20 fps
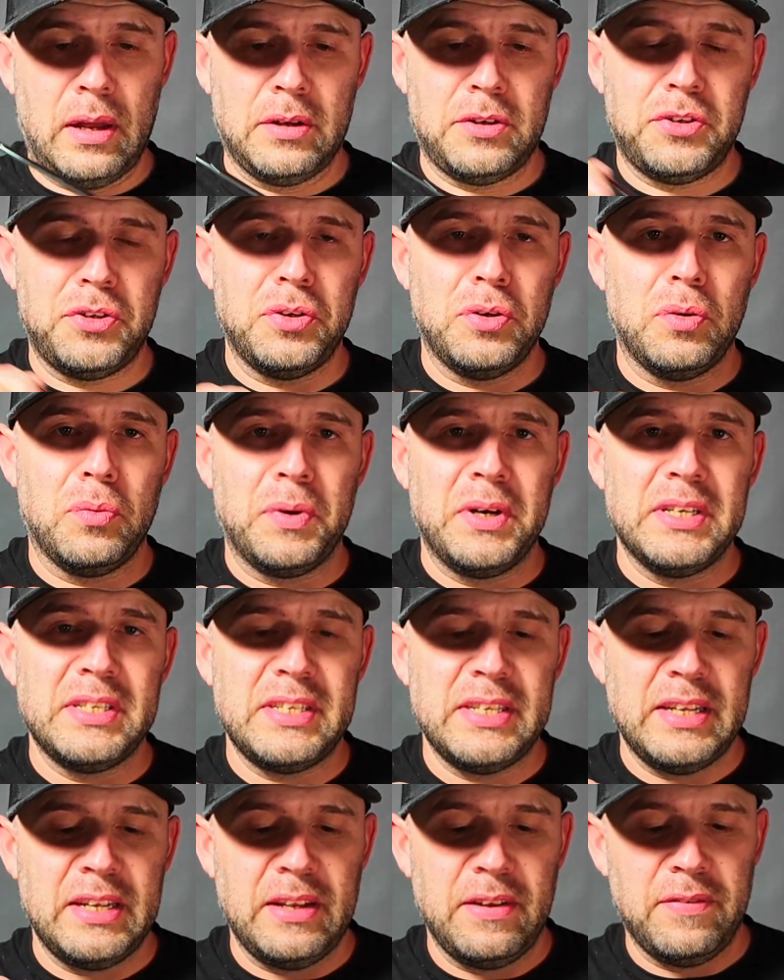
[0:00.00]
to
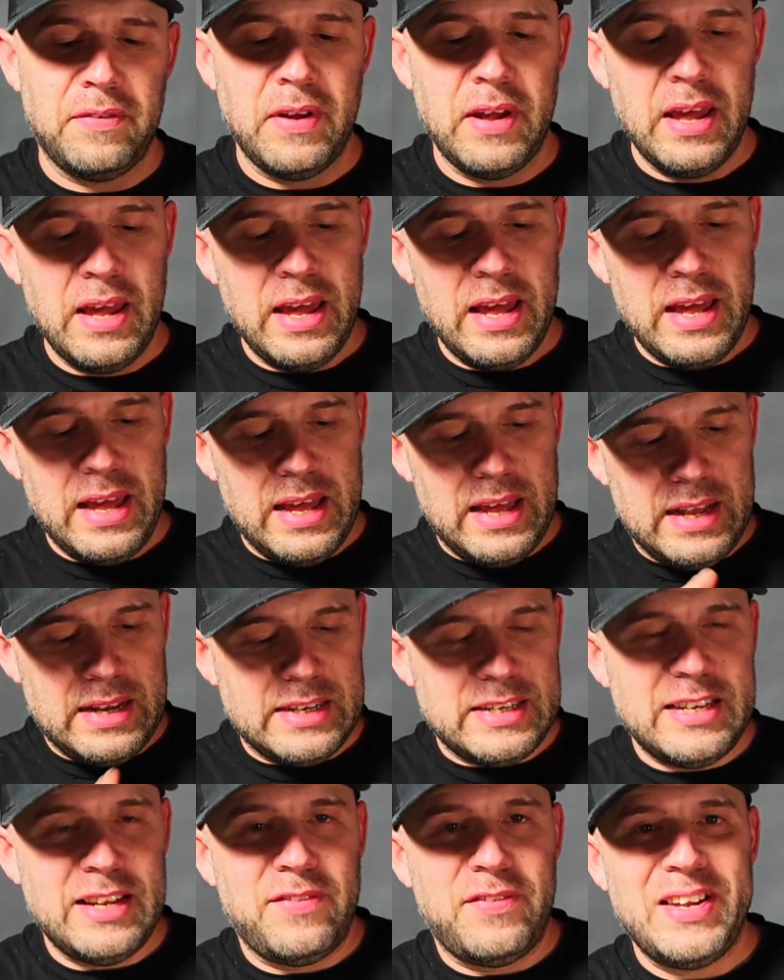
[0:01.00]
receive
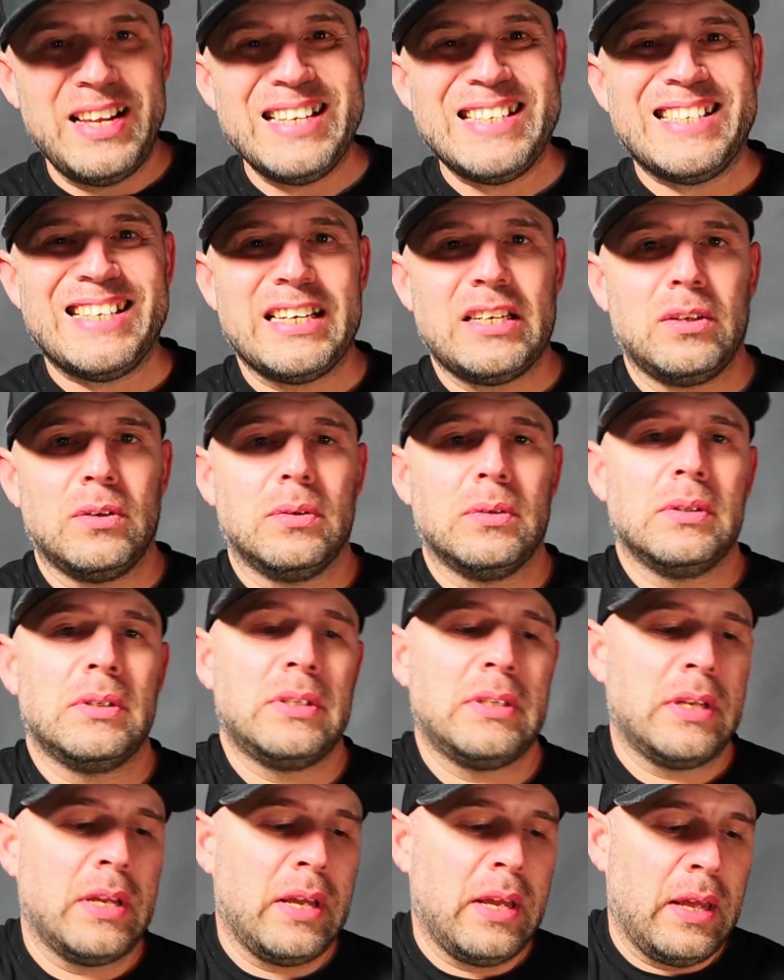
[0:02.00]
TV
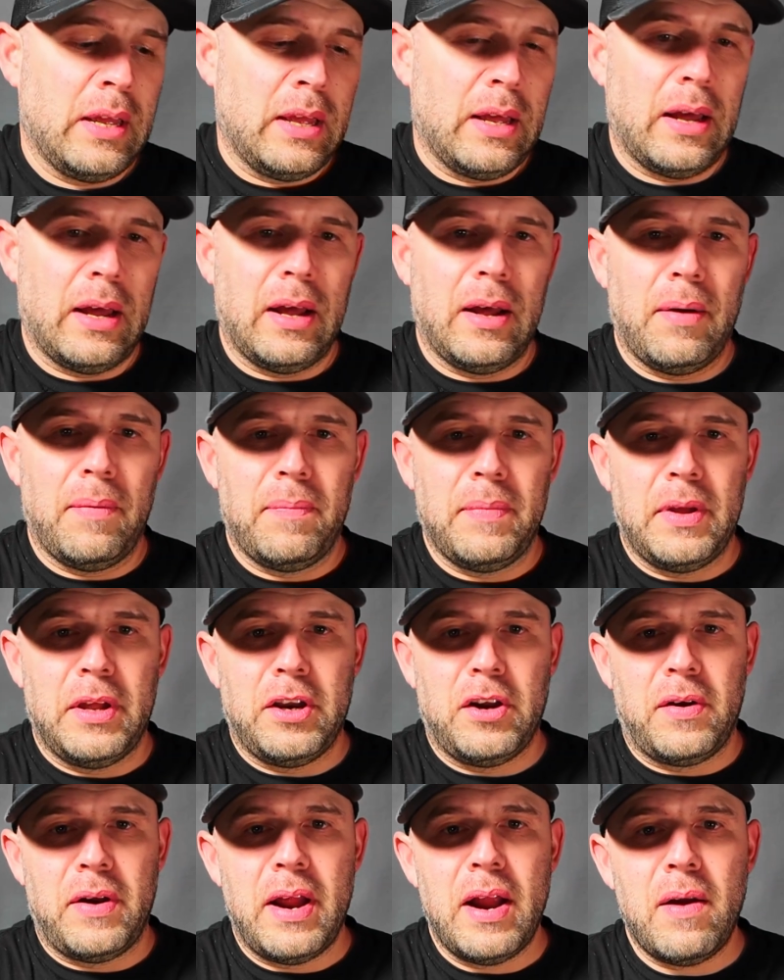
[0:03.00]
signals in
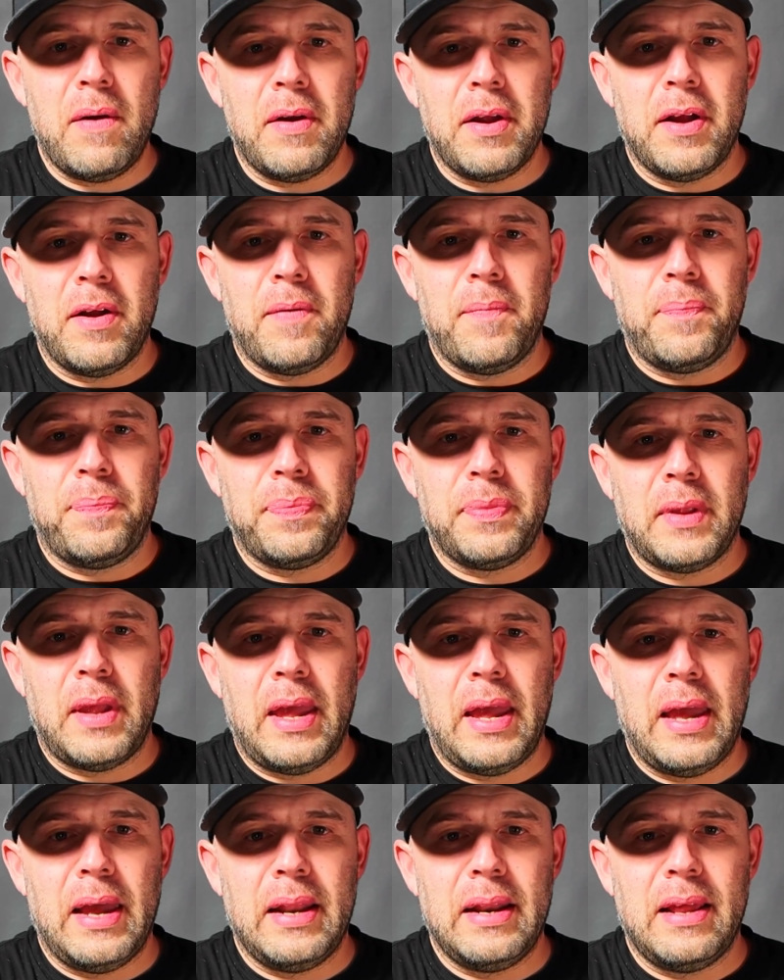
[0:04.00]
your area.
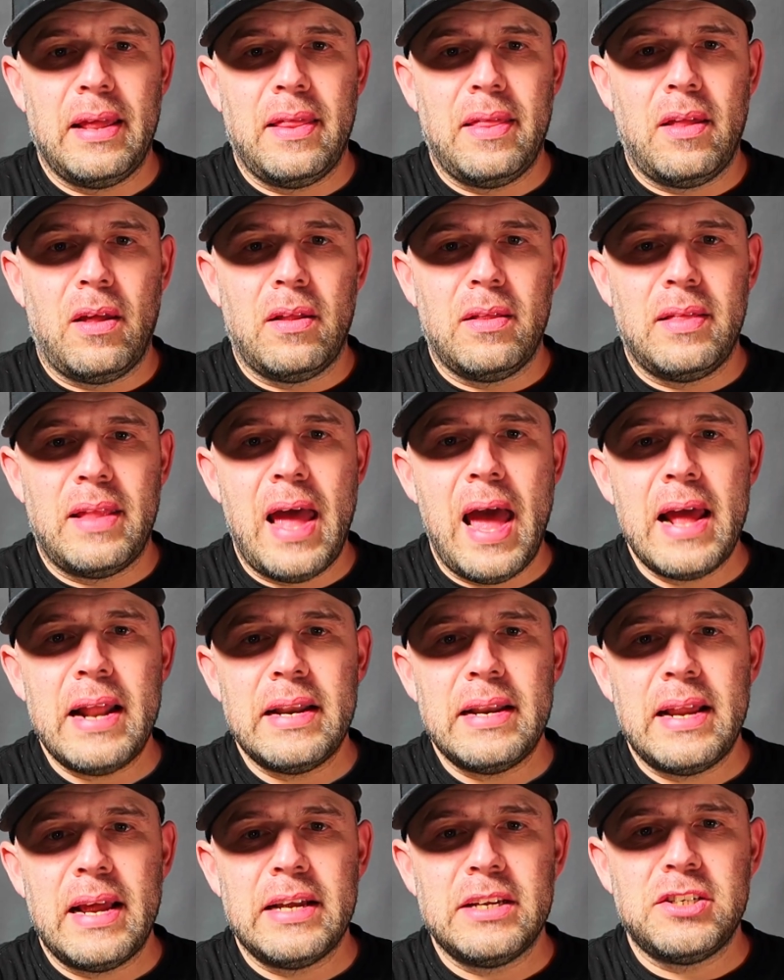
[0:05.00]
And
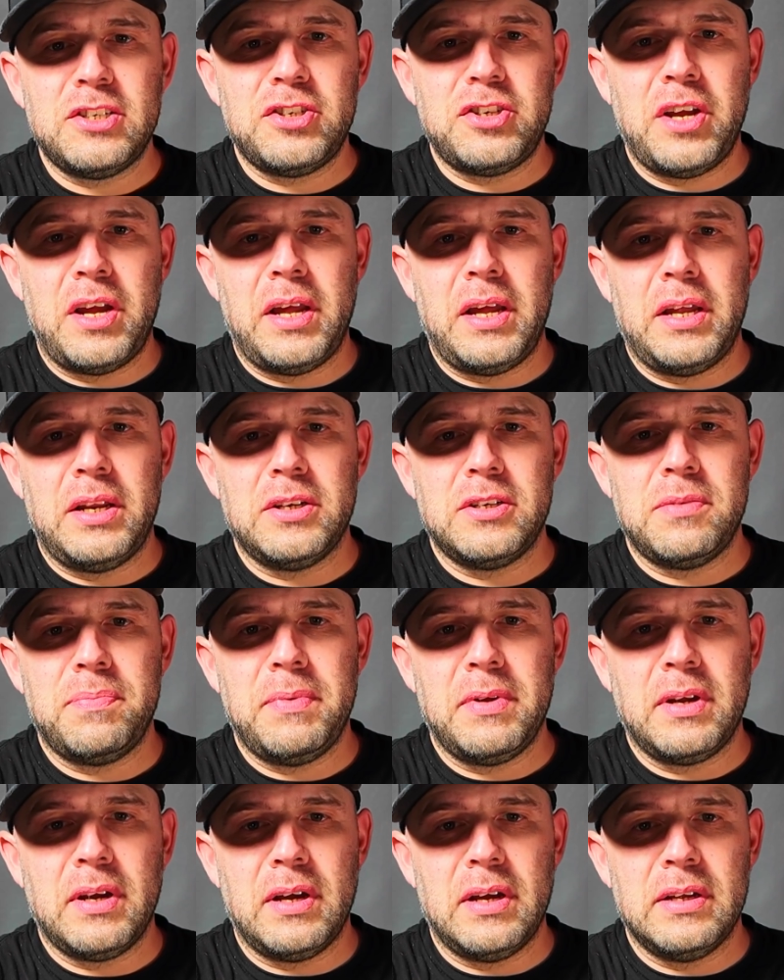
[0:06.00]
that has changed
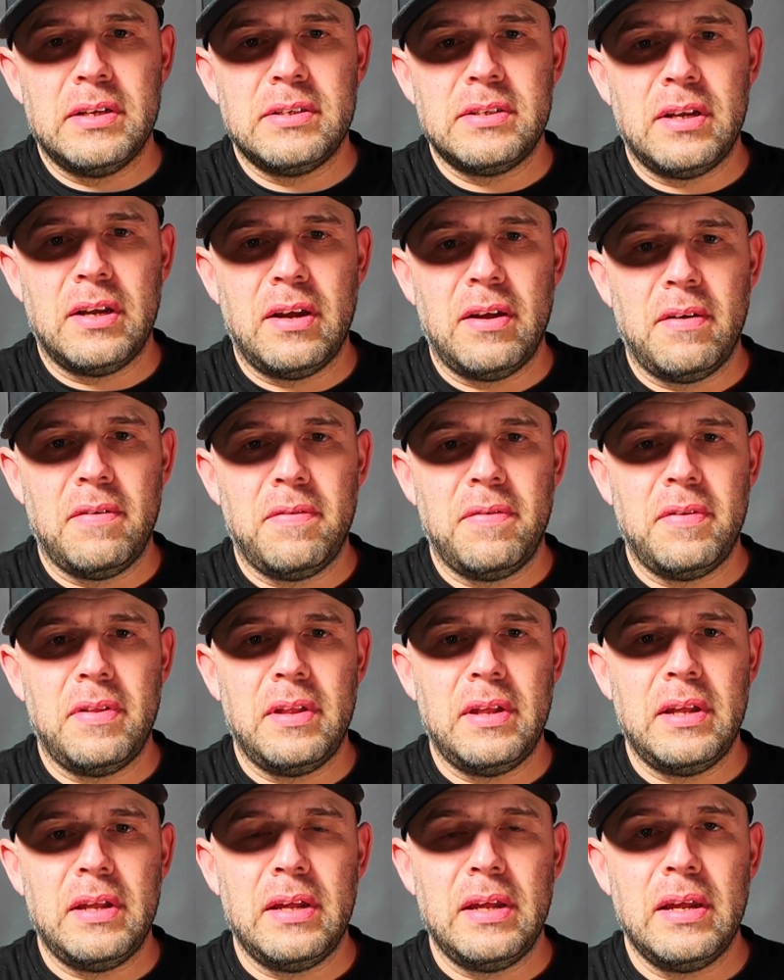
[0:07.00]
because of
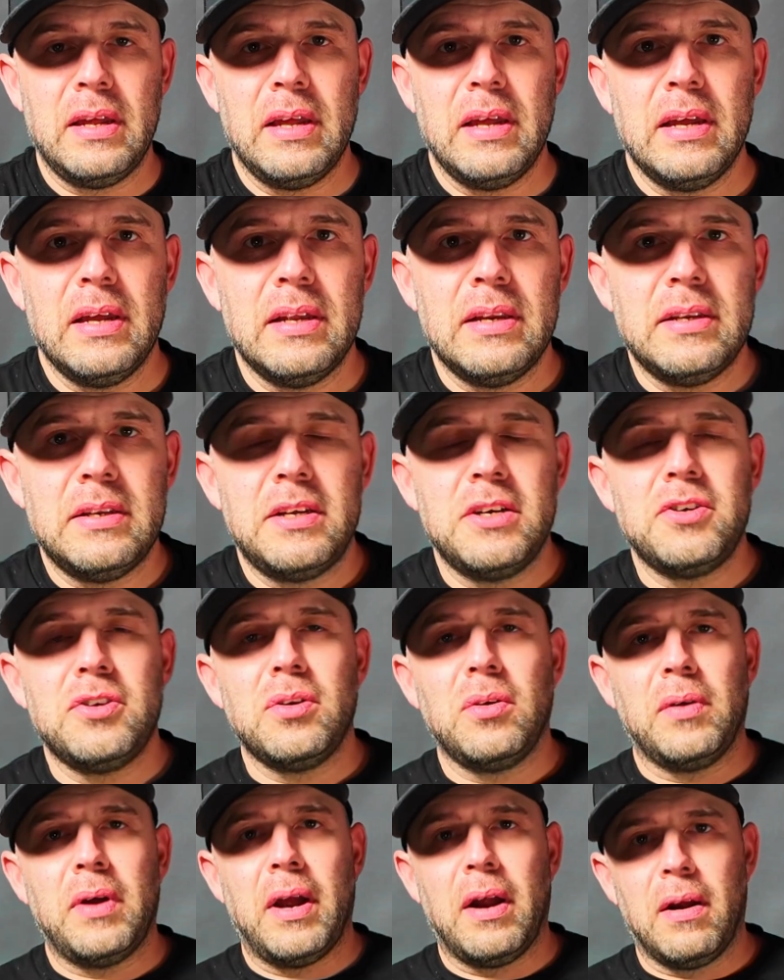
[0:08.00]
the
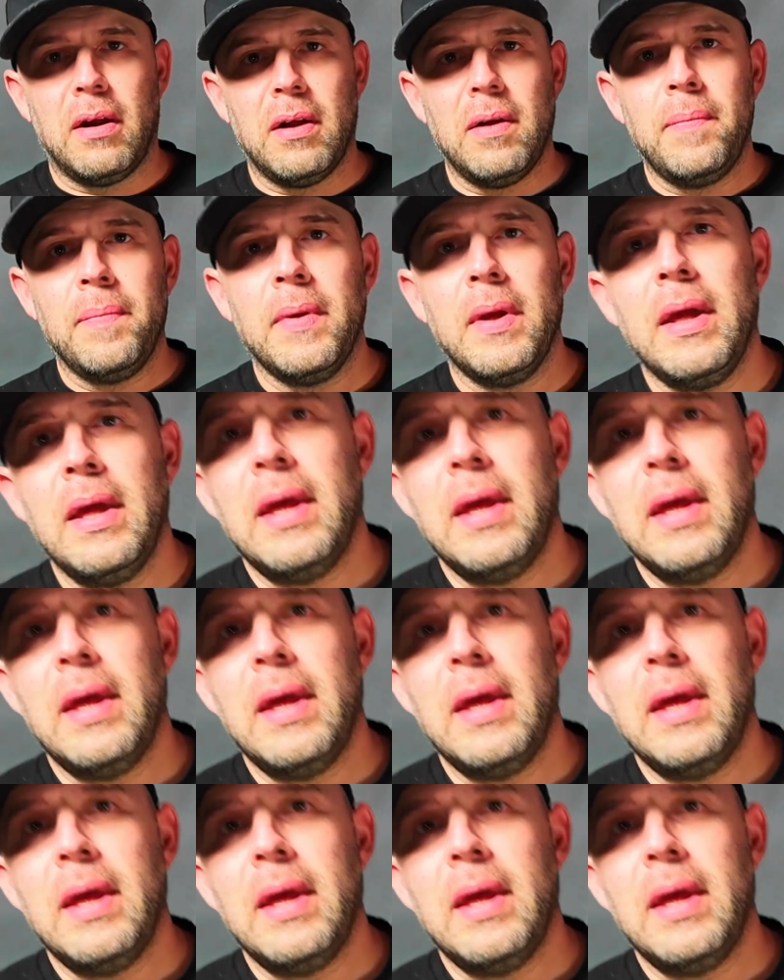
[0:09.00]
digital era.